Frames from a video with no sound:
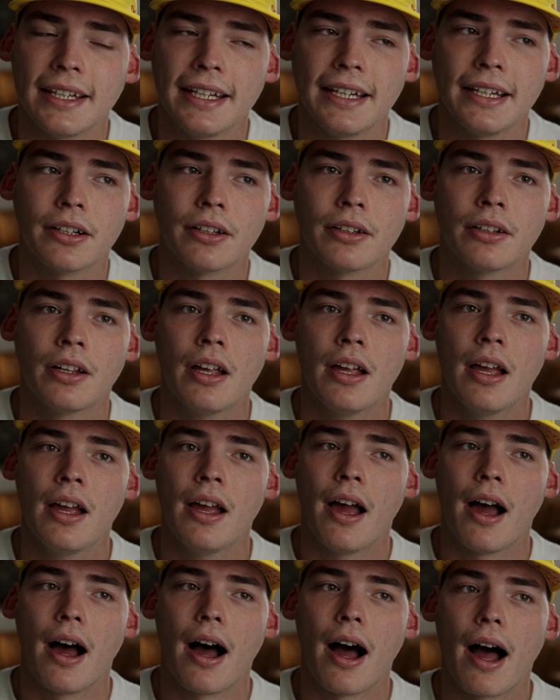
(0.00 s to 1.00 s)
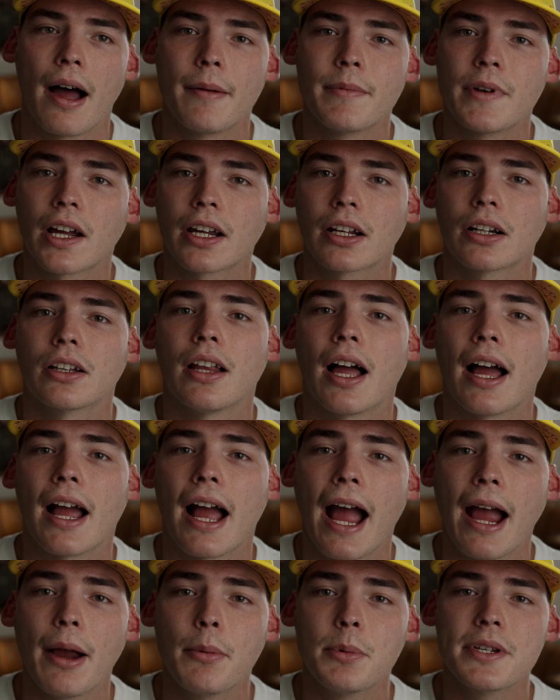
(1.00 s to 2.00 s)
heel, I'm not gonna lie,
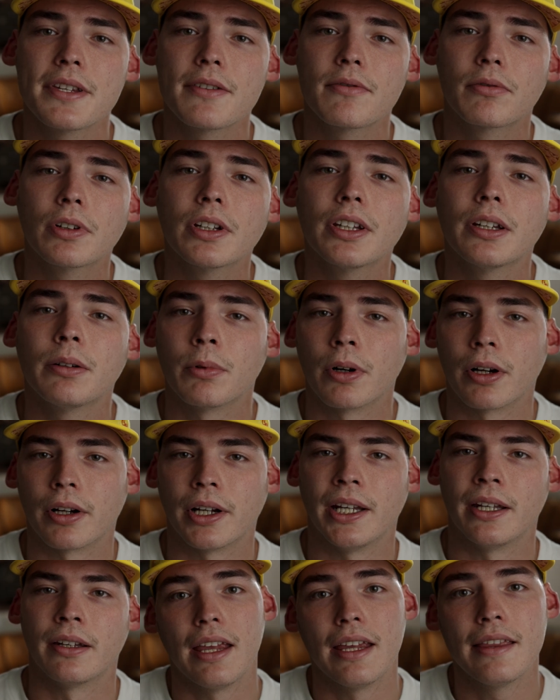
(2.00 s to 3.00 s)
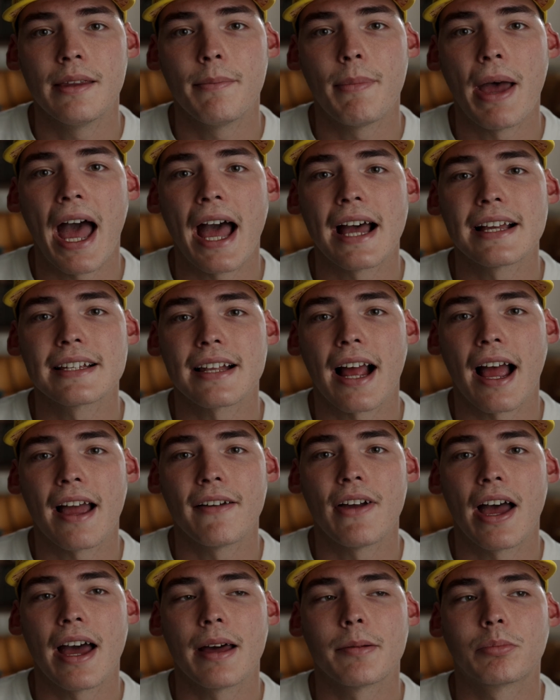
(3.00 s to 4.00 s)
I was really worried. In the past,
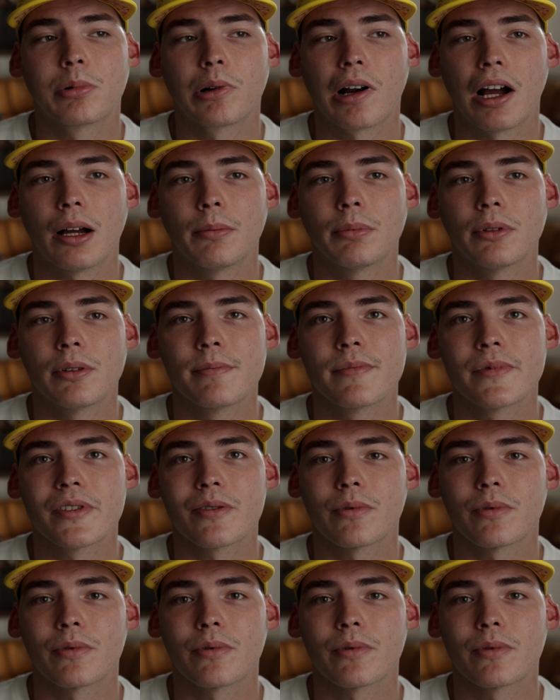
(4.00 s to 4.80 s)
I've had problems